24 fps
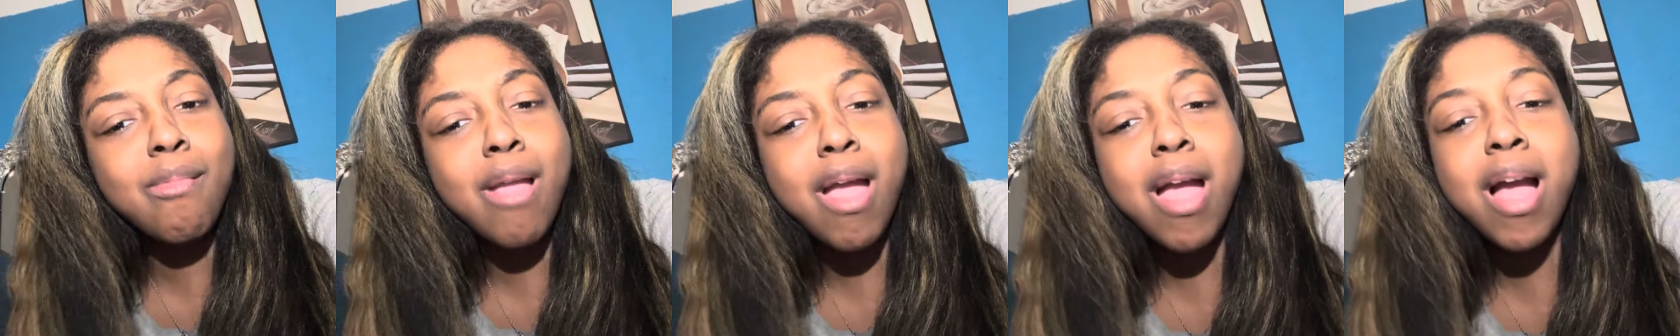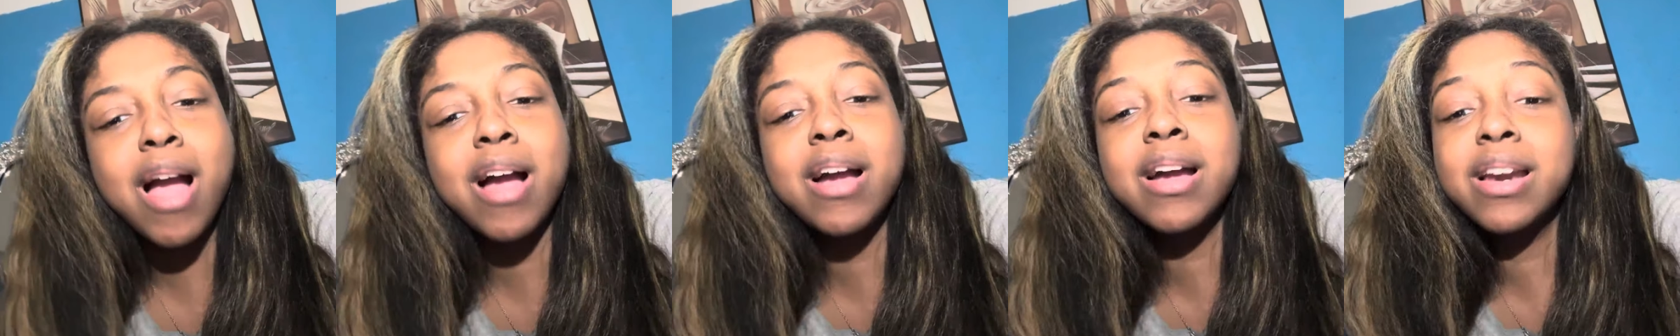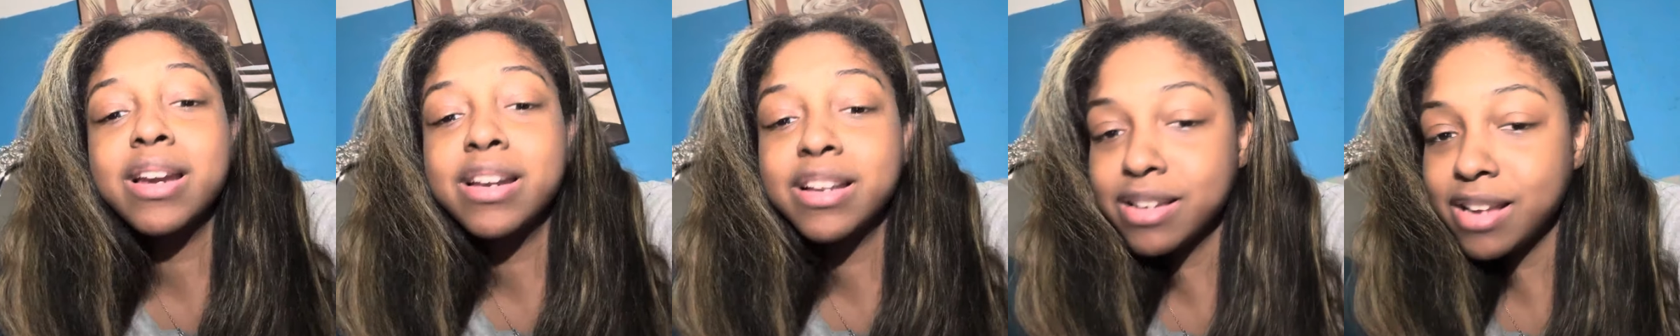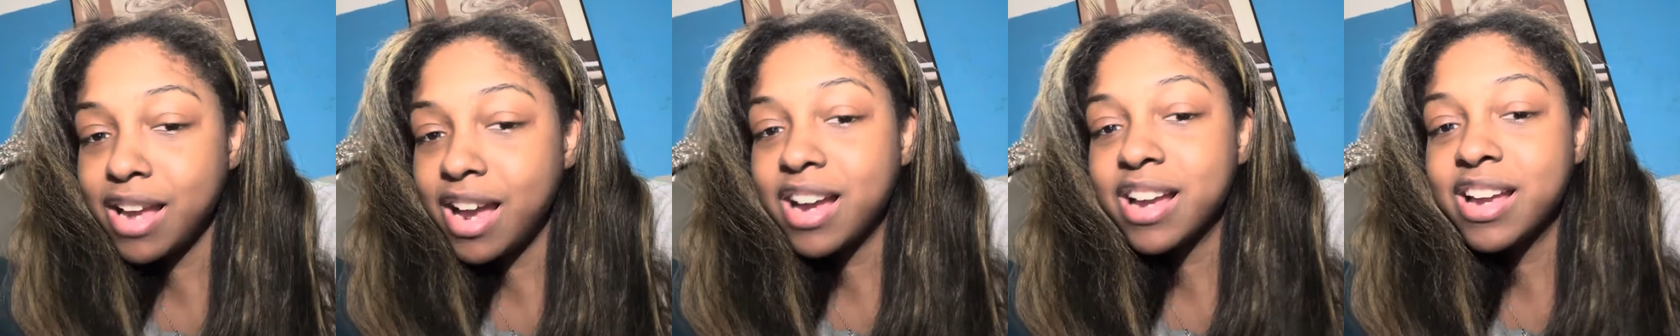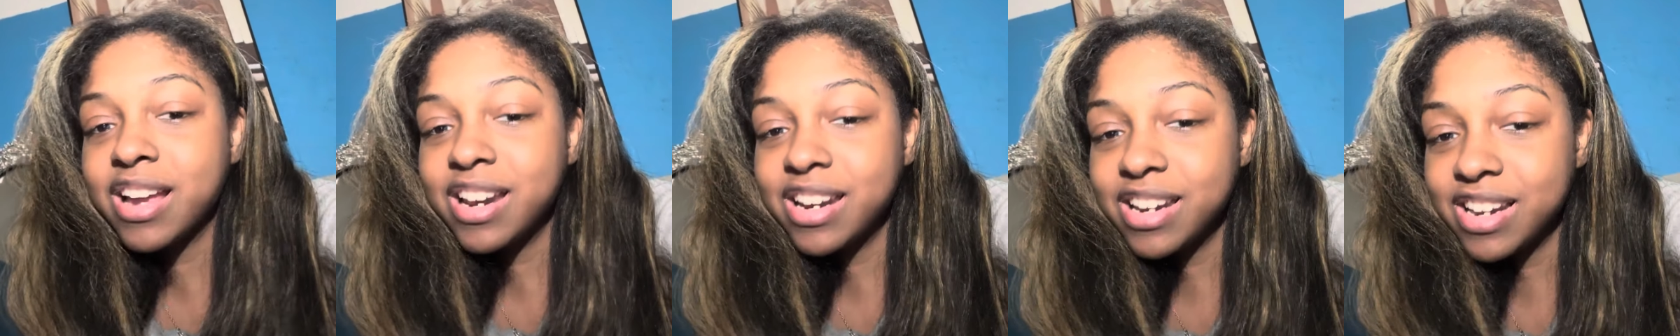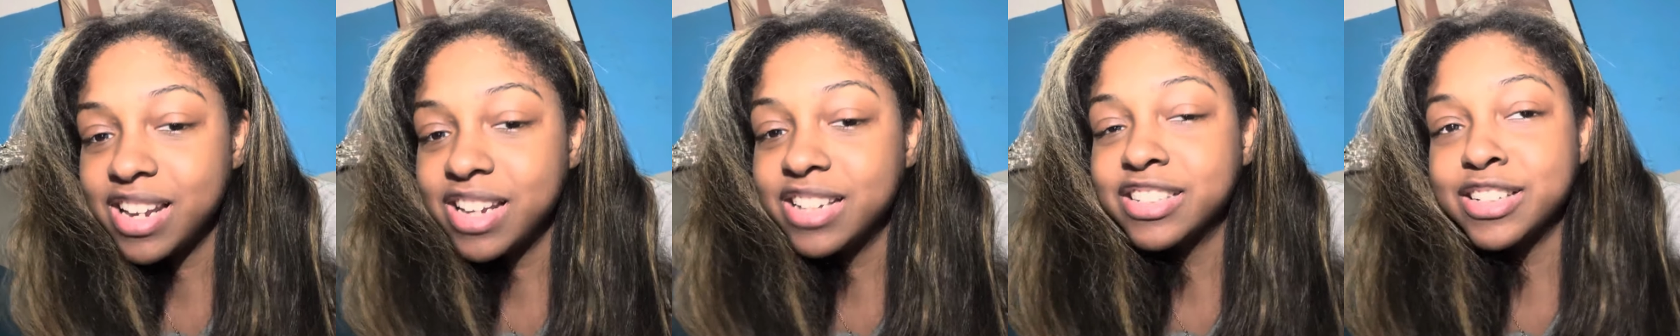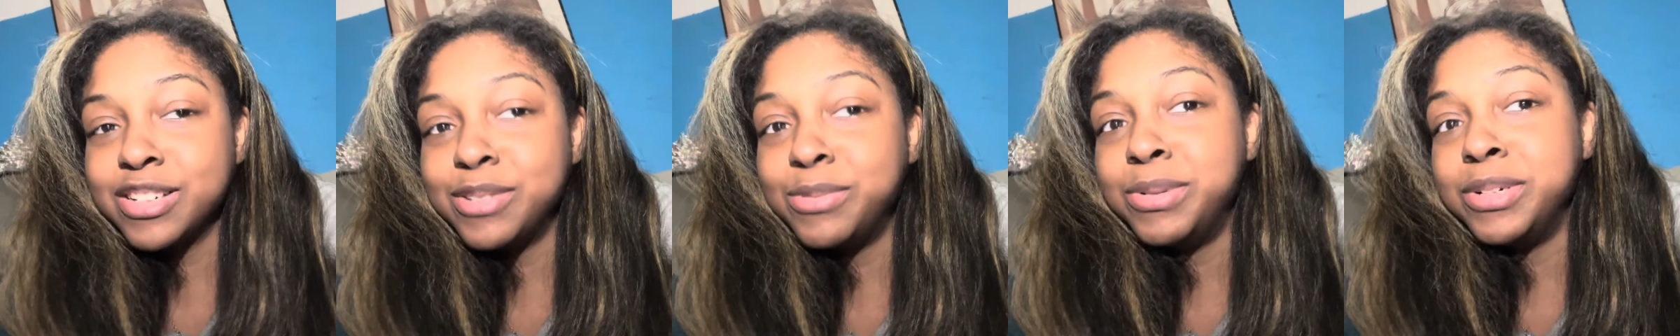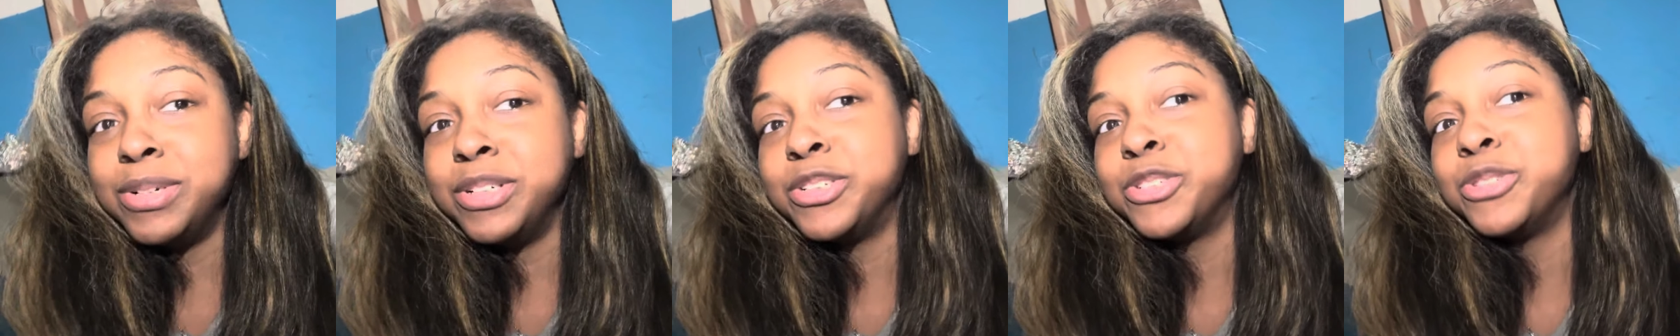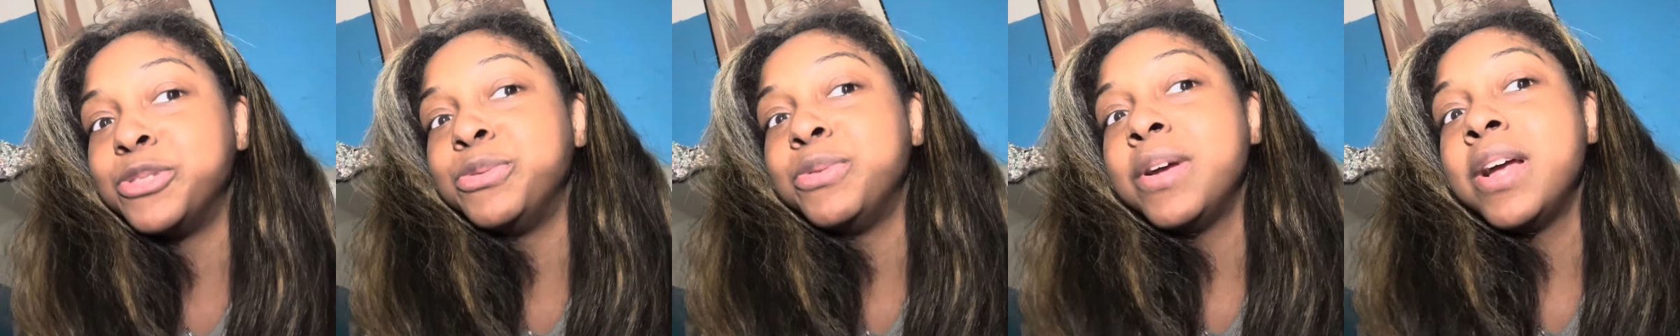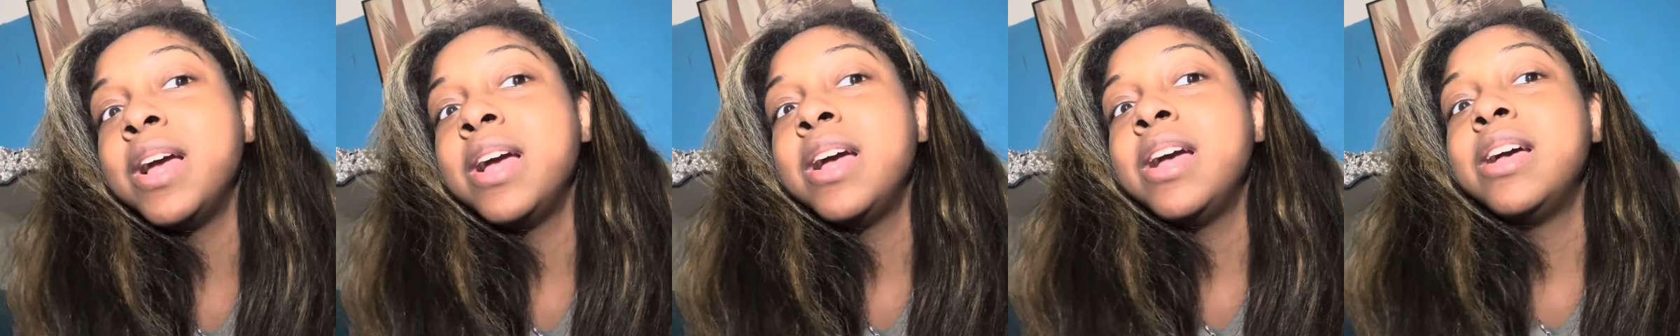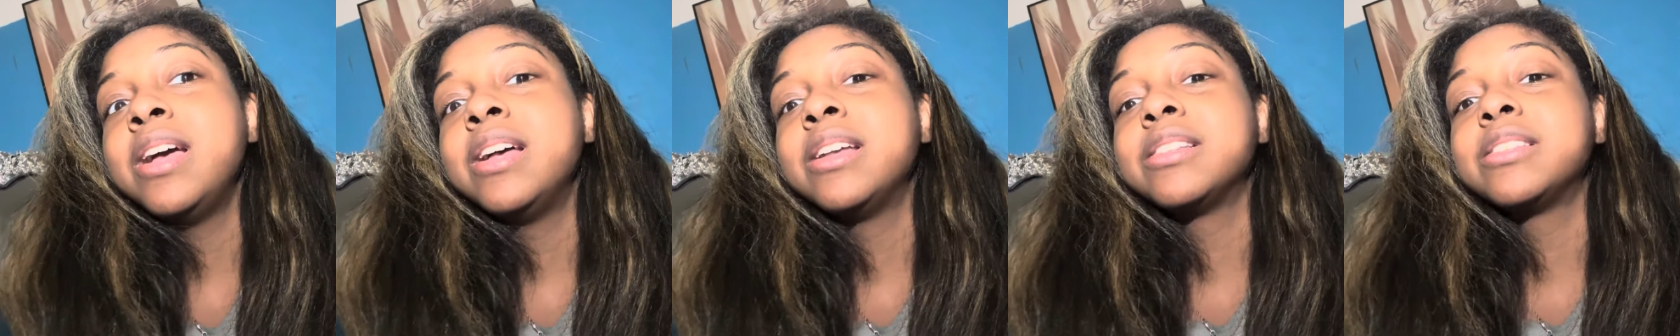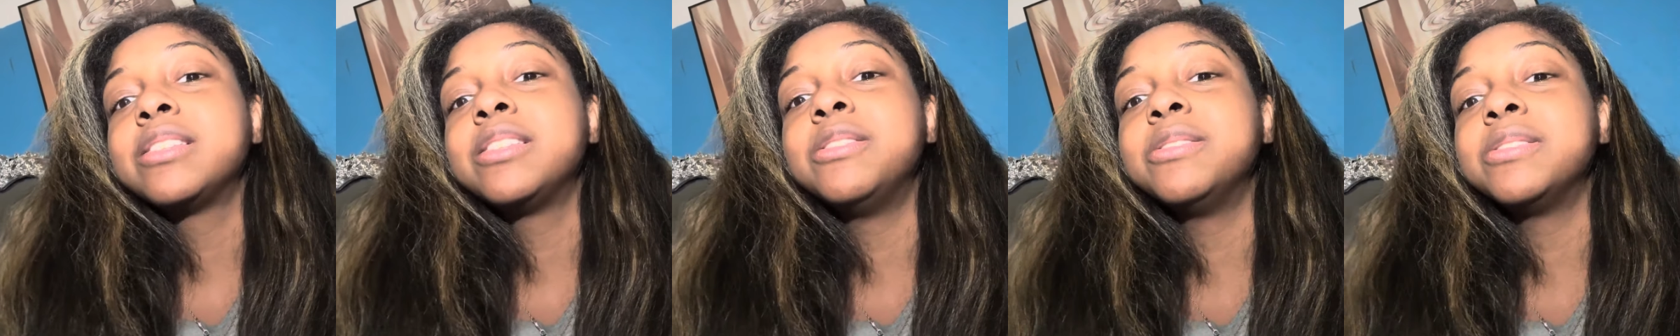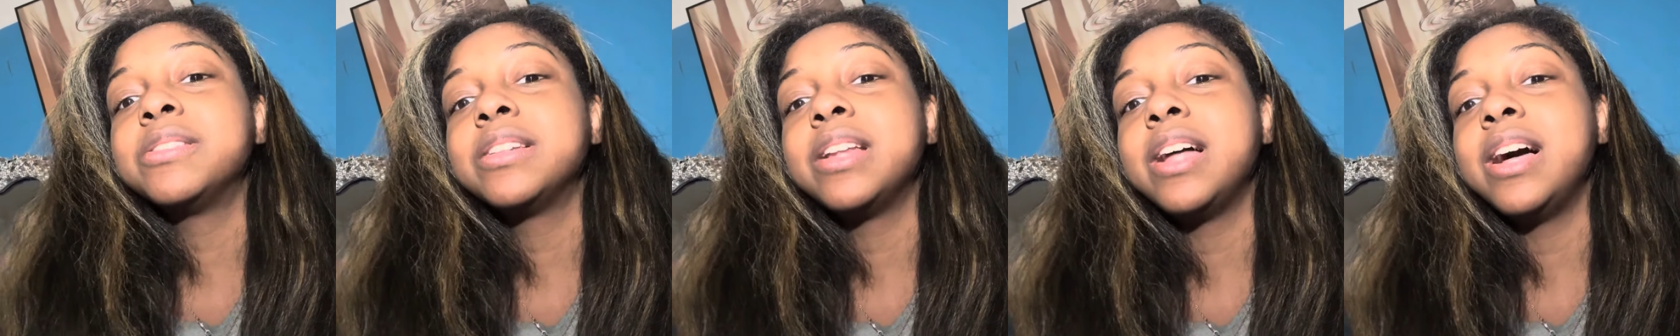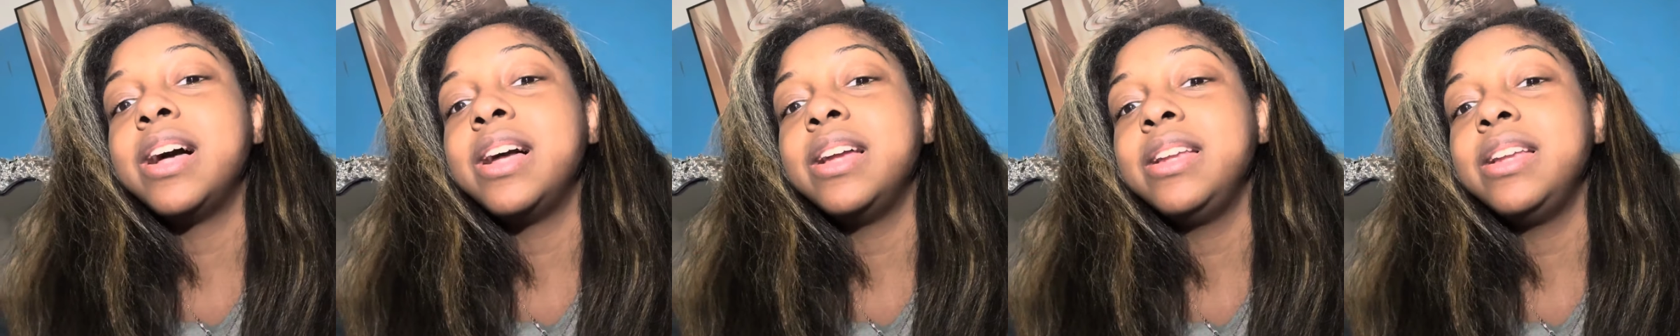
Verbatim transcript: I got to I gotta catch up with you. So it's like,